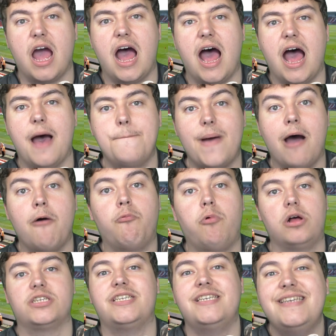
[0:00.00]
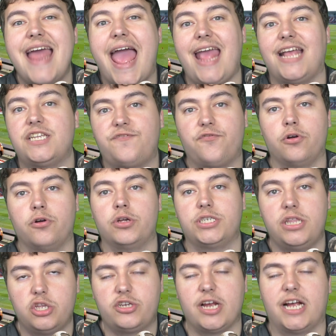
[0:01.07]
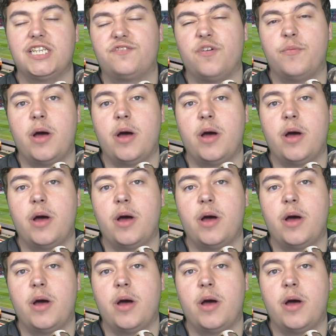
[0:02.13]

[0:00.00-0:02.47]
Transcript: uh, about what's next for us in the transfer